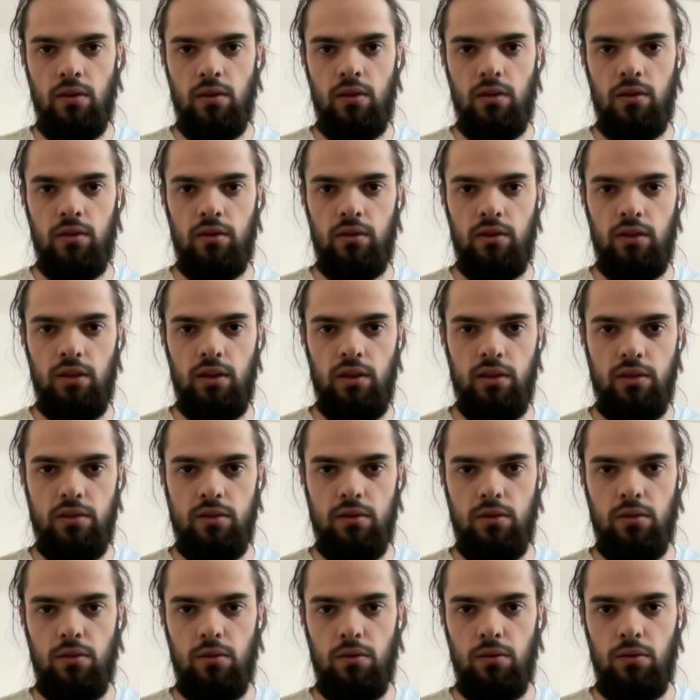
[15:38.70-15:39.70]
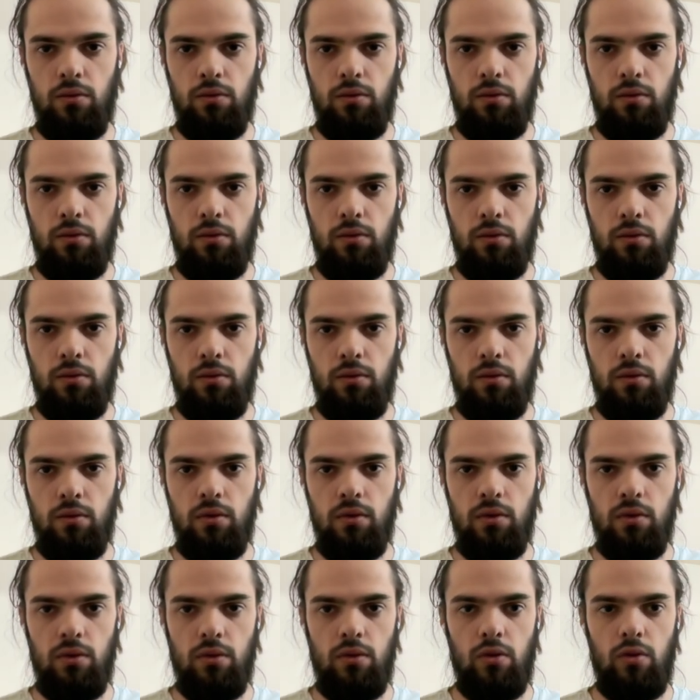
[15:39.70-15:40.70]
and let's do
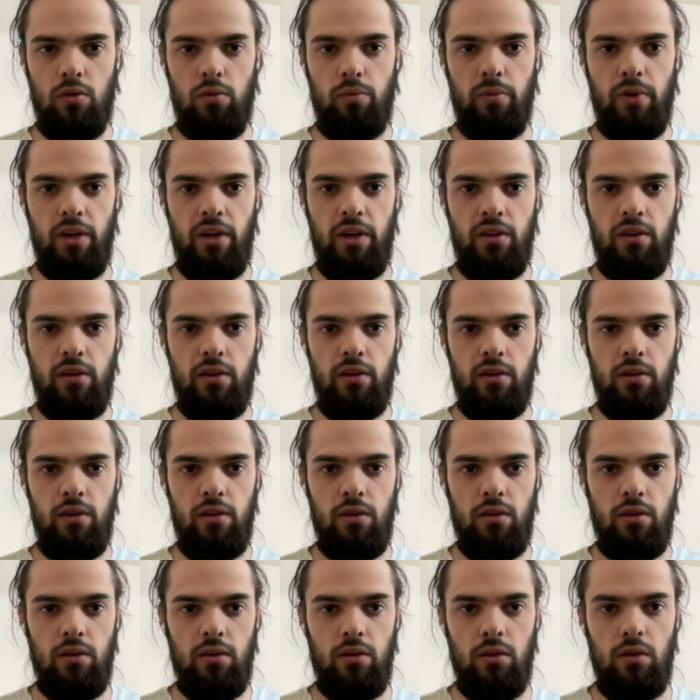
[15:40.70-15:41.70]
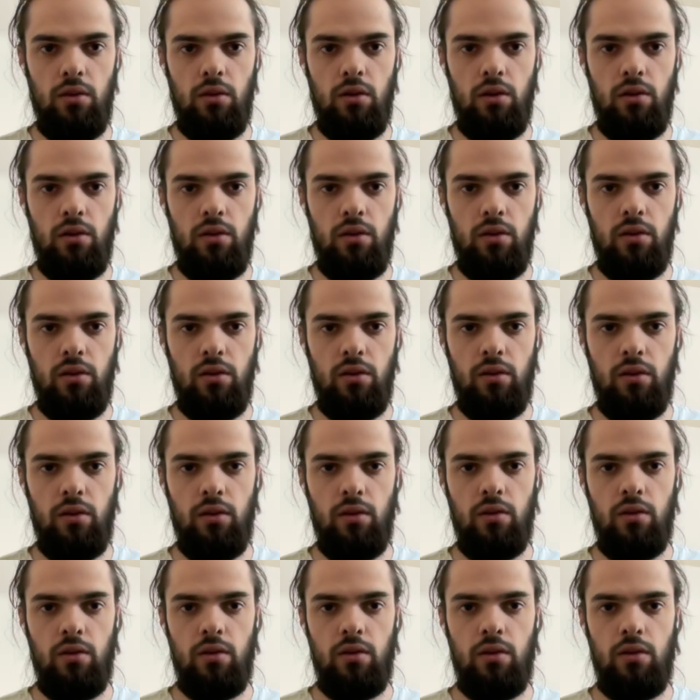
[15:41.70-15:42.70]
callback lock
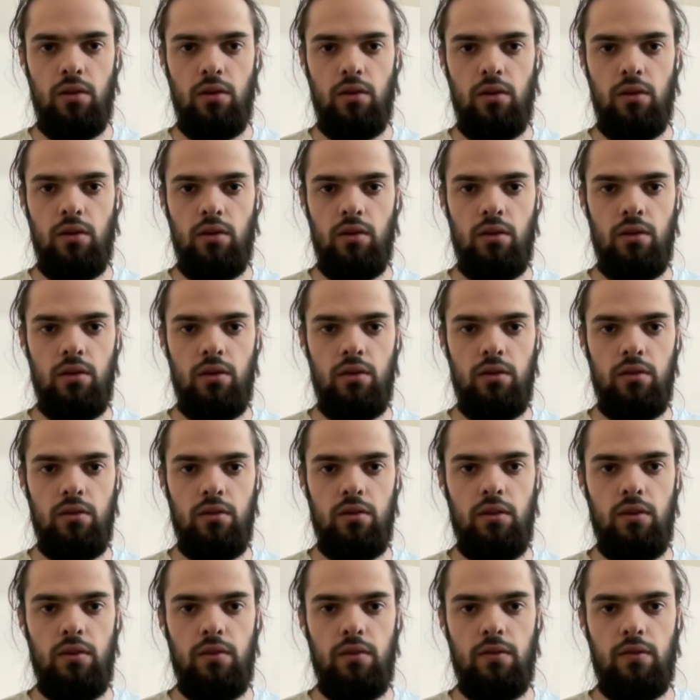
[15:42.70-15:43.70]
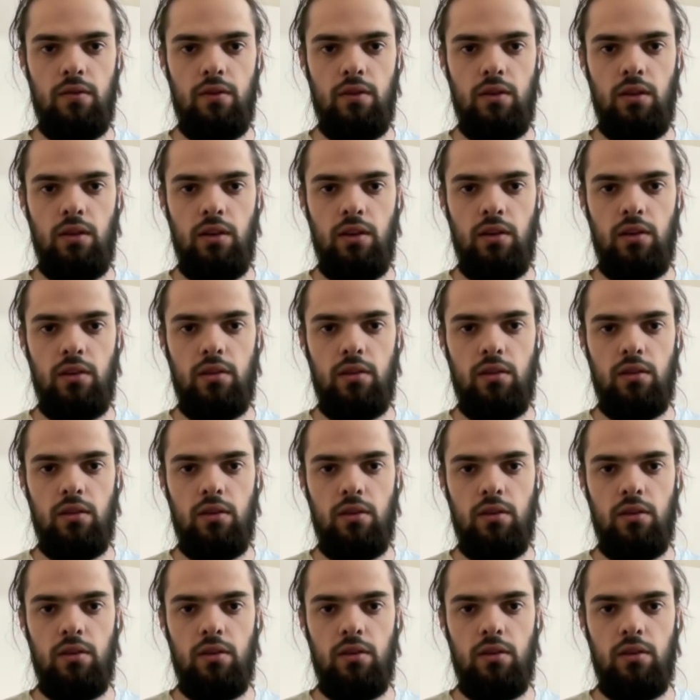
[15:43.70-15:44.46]
div clicked.